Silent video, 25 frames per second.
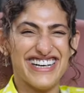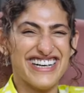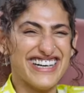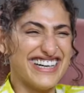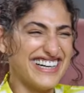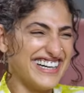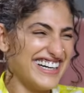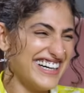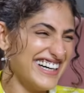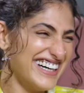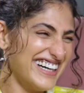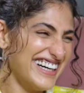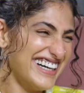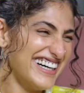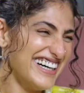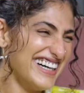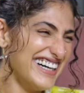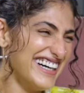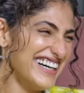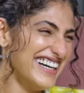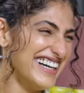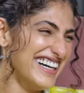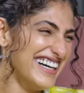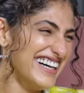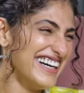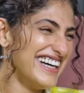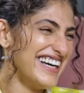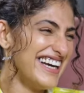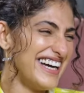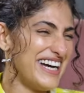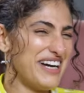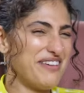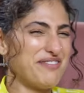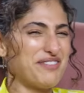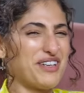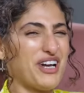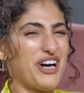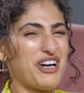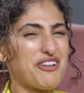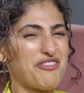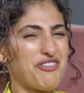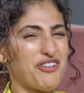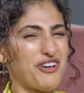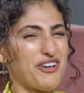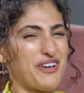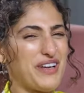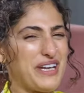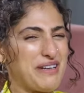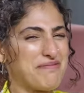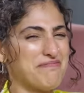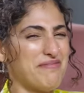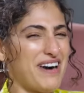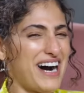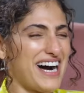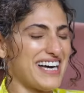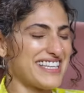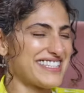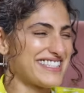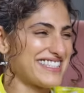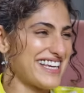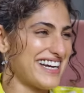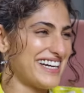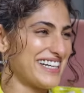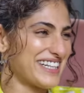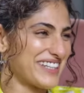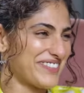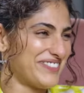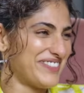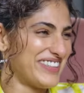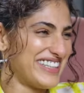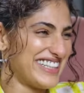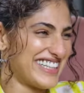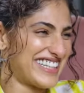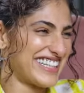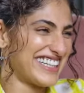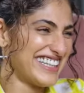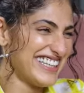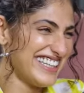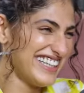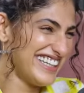I'm not following mass sentiment.